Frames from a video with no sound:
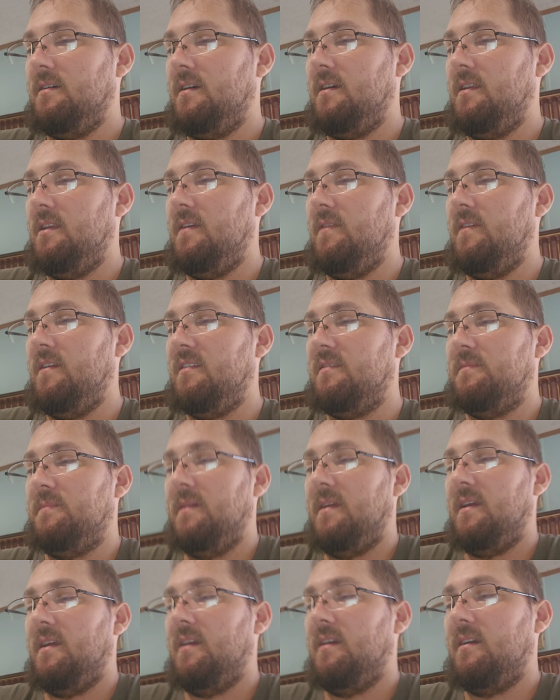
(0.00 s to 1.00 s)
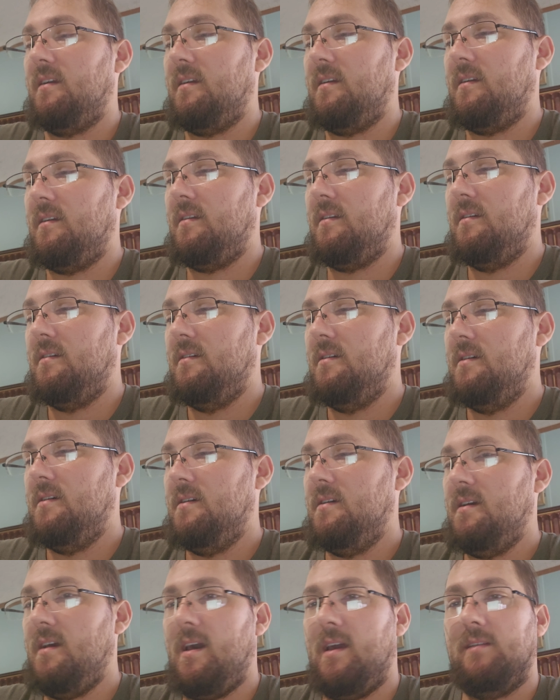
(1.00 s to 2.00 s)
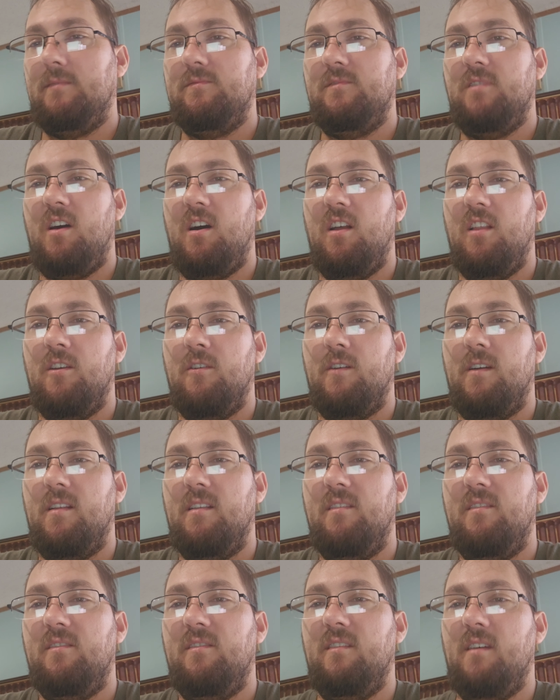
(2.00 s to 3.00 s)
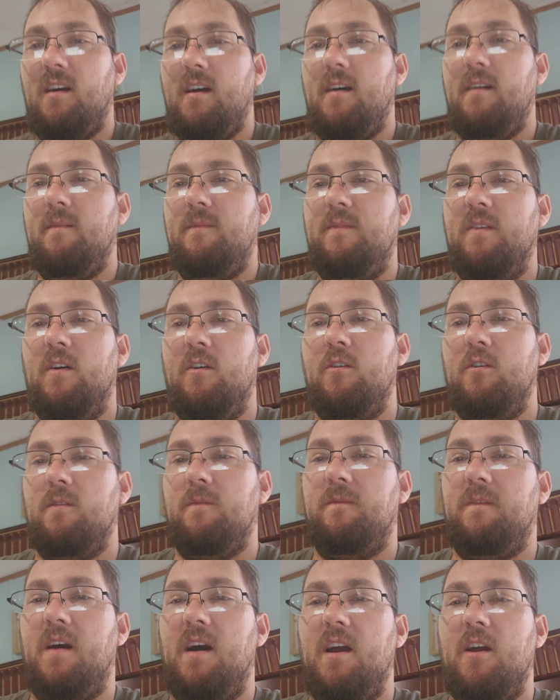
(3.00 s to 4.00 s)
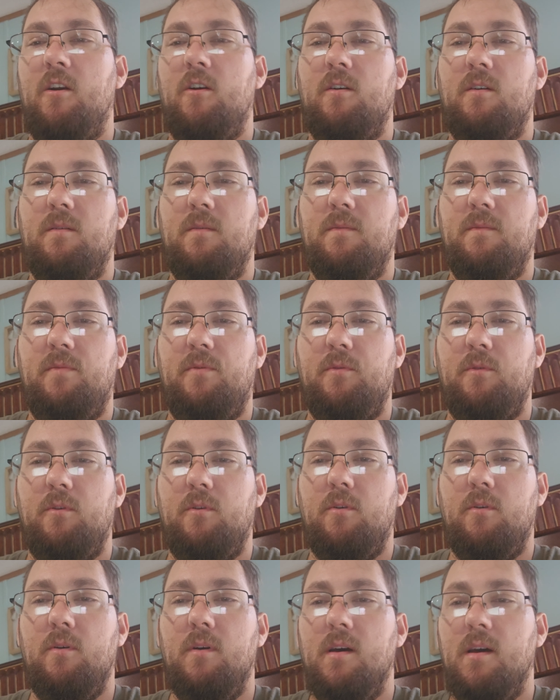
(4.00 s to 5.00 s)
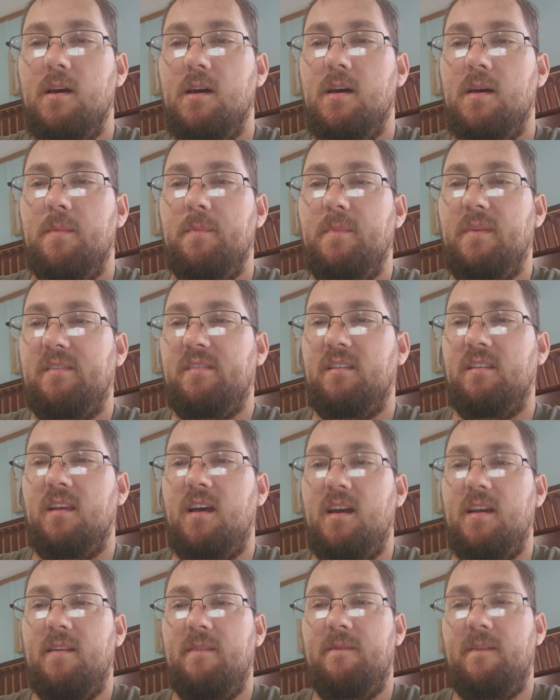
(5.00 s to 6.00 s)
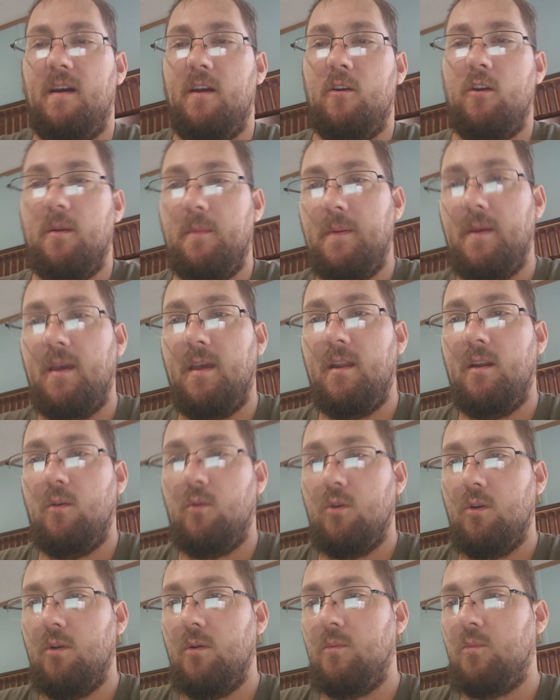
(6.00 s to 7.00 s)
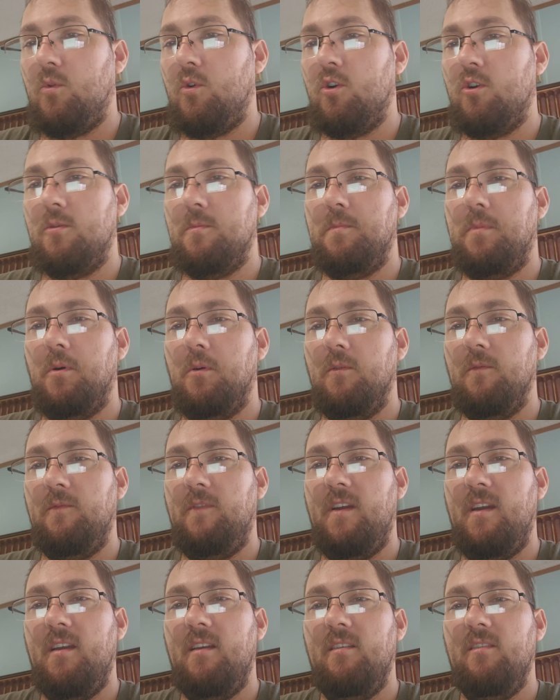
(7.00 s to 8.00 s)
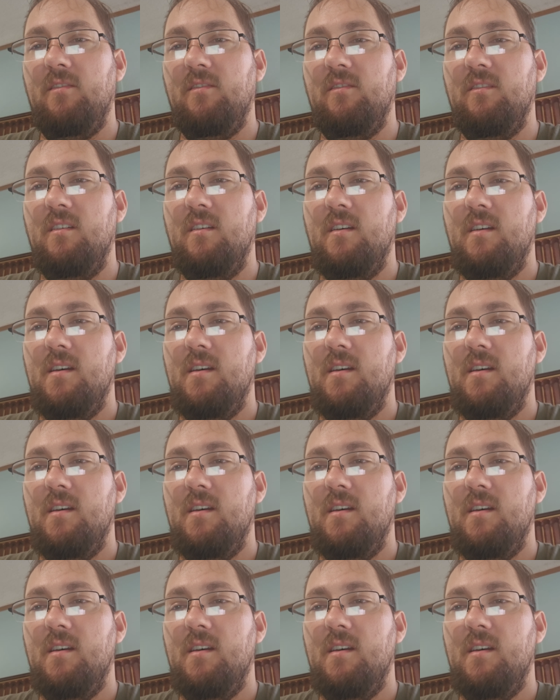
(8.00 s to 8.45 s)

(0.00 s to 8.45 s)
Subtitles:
any of these being out of tolerance: failure to fire through misaligned firing pin or a worn bolt face,